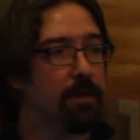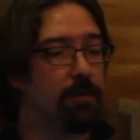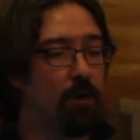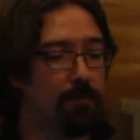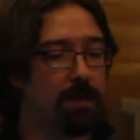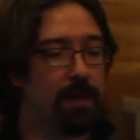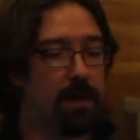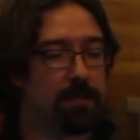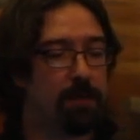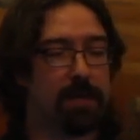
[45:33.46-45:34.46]
Uh, hopefully, the
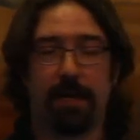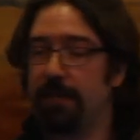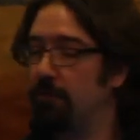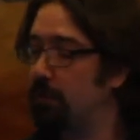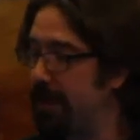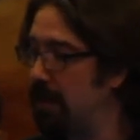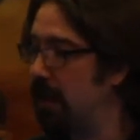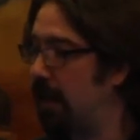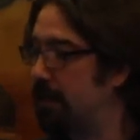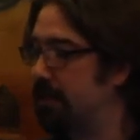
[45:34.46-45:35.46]
hotspot guys will
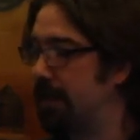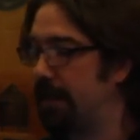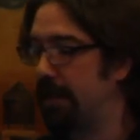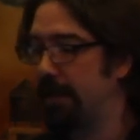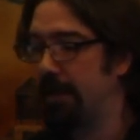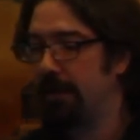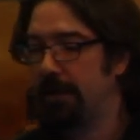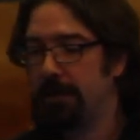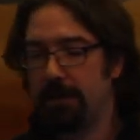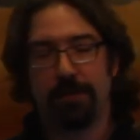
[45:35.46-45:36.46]
realize that
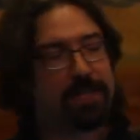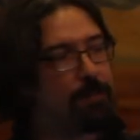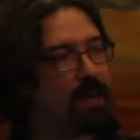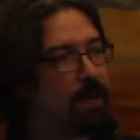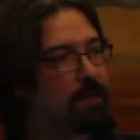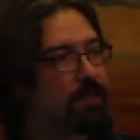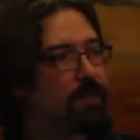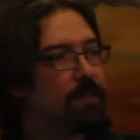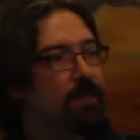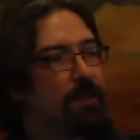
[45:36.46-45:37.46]
you know, escape
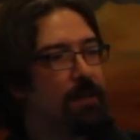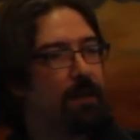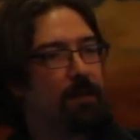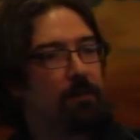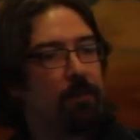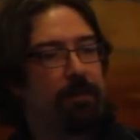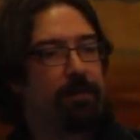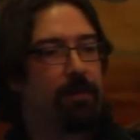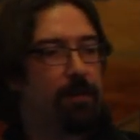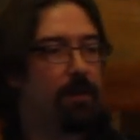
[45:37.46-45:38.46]
analysis uh, with,